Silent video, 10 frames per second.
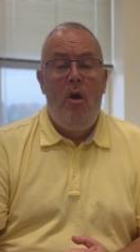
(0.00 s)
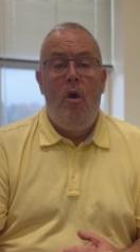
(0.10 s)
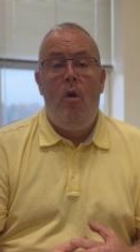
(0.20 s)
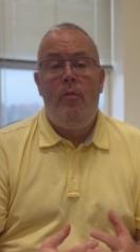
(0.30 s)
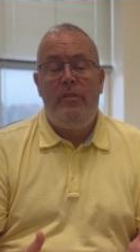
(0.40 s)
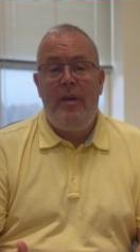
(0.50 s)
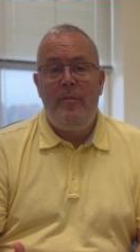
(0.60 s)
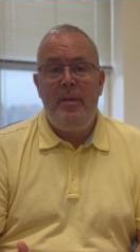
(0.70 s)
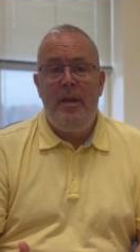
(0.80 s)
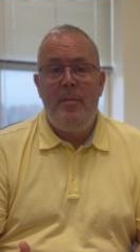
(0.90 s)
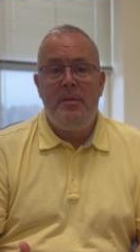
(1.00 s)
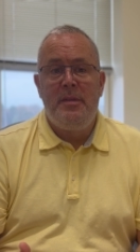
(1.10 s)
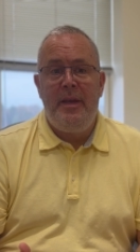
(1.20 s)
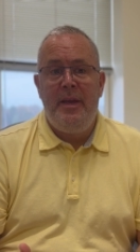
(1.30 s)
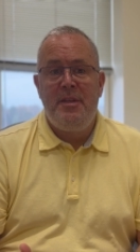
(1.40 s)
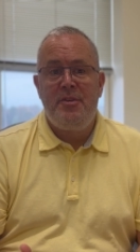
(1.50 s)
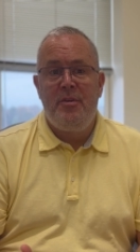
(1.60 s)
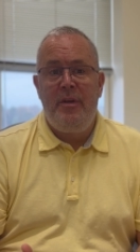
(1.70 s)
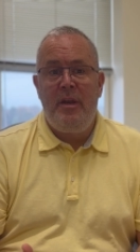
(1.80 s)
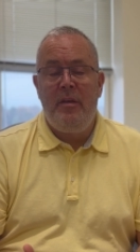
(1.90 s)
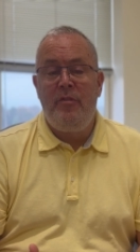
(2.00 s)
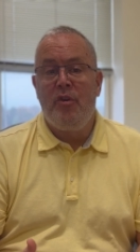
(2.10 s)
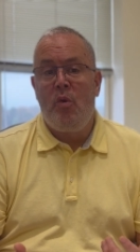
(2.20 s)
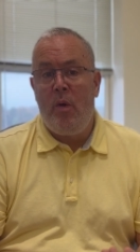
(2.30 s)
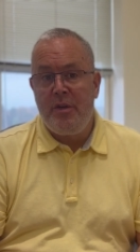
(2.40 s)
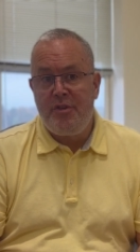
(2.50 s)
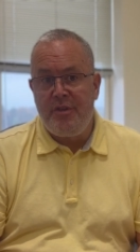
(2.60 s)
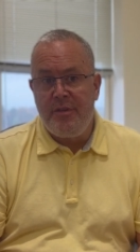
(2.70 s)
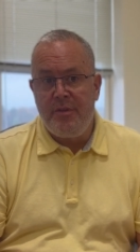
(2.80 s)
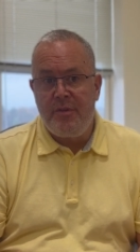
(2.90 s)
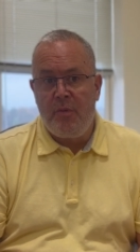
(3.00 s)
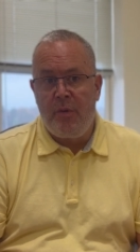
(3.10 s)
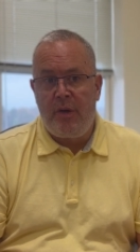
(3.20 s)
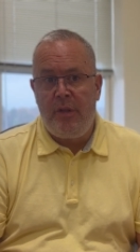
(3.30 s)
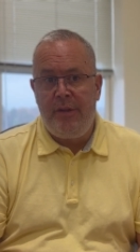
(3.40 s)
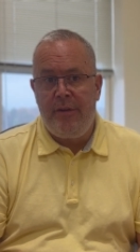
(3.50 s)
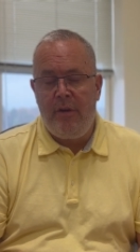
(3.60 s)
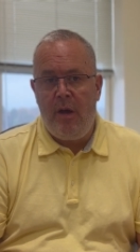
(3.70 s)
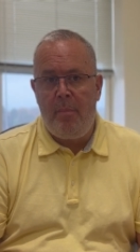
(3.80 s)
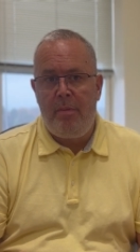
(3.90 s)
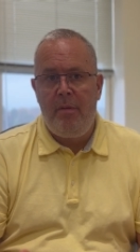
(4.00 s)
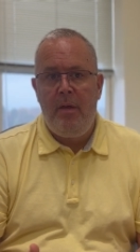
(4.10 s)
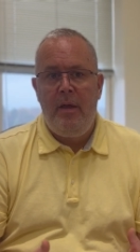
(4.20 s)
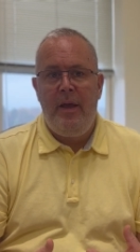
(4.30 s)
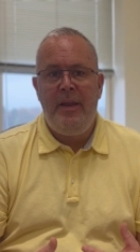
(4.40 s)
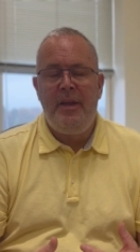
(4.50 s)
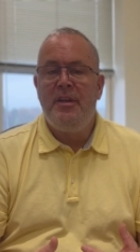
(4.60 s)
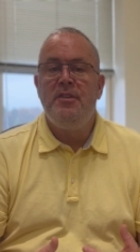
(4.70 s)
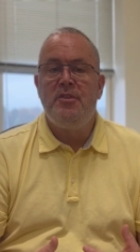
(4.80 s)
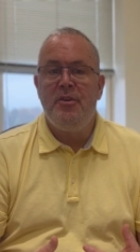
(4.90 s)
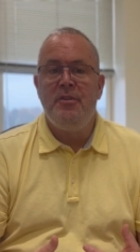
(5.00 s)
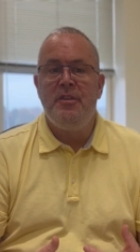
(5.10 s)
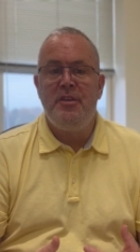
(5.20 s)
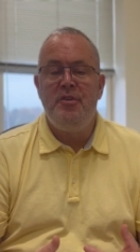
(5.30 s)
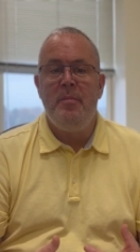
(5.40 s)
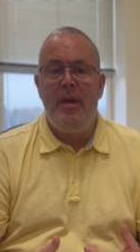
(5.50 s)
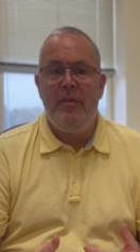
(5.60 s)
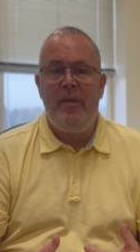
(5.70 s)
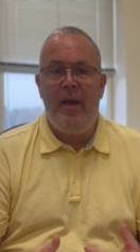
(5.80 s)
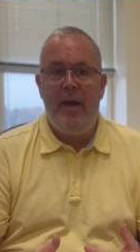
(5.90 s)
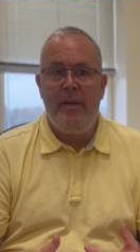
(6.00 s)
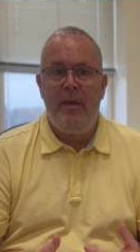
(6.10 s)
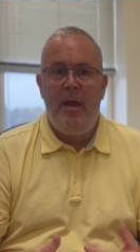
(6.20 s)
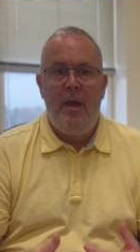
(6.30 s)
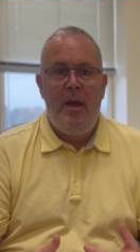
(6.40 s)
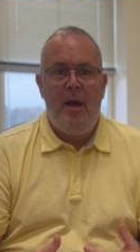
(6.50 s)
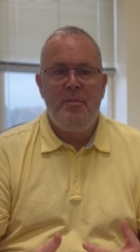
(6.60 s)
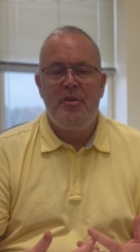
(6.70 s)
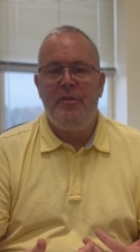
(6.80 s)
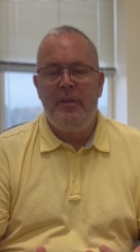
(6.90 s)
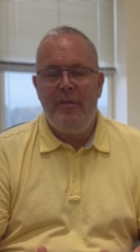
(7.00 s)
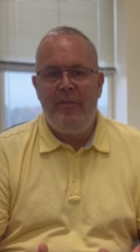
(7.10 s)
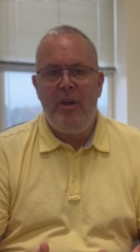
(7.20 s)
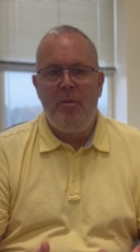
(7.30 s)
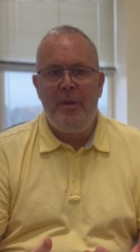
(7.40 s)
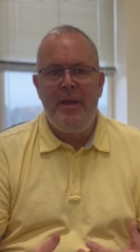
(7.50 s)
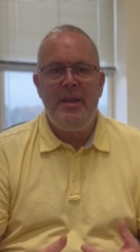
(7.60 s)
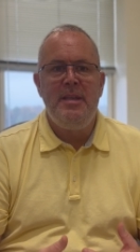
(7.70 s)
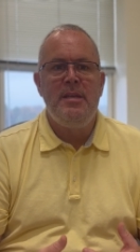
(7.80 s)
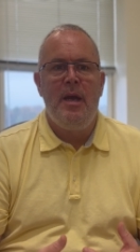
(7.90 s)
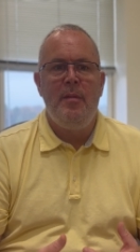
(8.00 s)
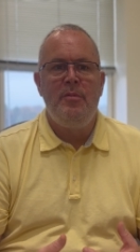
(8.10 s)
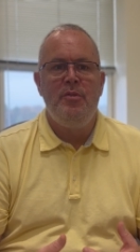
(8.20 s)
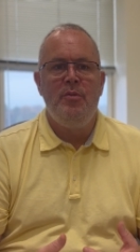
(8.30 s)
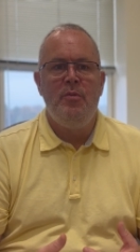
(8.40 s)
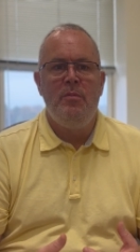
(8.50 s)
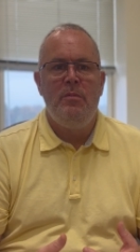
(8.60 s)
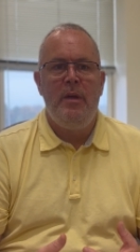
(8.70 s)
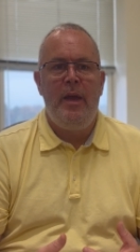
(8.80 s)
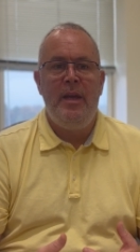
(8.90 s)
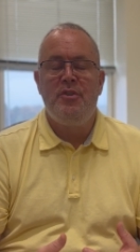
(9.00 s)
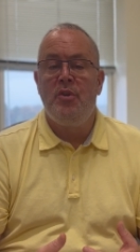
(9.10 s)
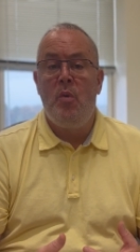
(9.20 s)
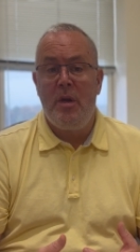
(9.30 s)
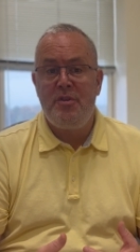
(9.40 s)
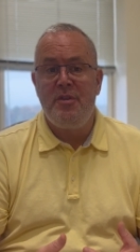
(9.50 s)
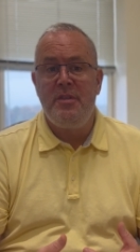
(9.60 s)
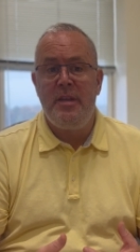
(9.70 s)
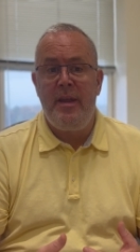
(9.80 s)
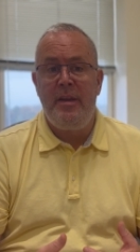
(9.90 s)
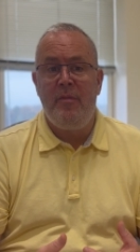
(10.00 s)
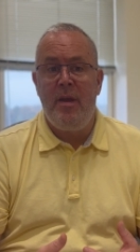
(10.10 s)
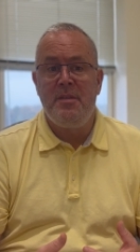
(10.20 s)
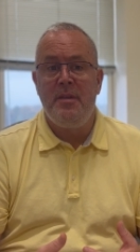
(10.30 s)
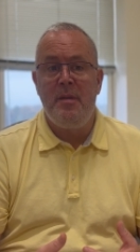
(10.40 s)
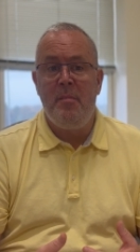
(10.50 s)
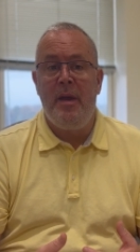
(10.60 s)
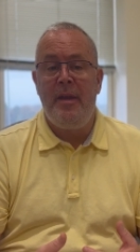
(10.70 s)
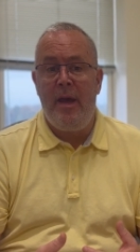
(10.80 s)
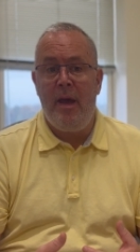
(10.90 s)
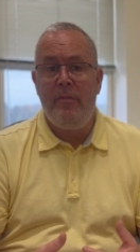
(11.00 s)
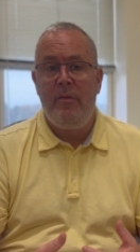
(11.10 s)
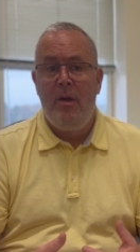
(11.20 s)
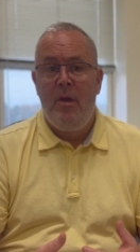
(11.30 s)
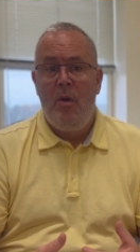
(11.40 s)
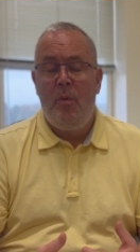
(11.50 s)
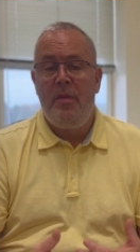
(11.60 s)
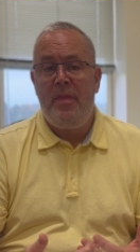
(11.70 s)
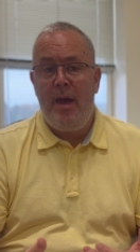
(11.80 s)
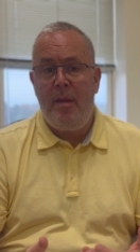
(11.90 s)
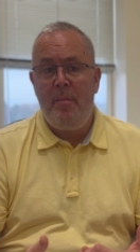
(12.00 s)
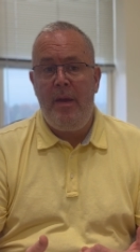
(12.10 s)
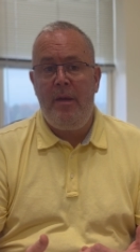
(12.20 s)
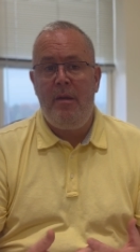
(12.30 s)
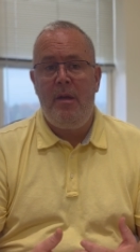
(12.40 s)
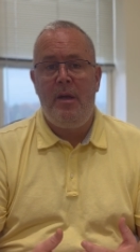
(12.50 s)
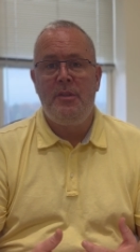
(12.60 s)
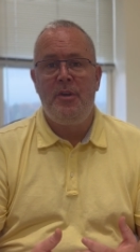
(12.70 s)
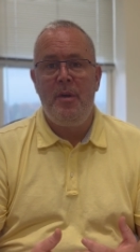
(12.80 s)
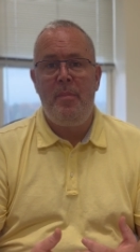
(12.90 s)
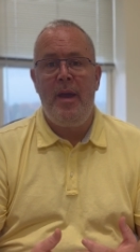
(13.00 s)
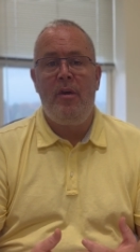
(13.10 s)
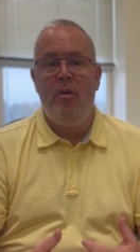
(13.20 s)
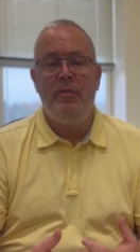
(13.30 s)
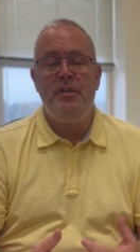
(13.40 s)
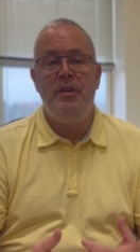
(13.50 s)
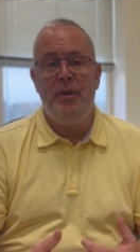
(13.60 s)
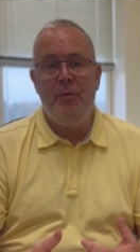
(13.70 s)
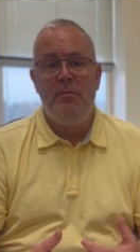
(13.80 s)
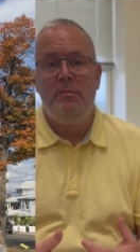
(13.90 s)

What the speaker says: Hopefully I've been able to answer any of your questions or clear up any concerns that you may have had. I'm certainly available at any time to answer questions that any resident might have. With that, Mayor, I'll turn it back over to you.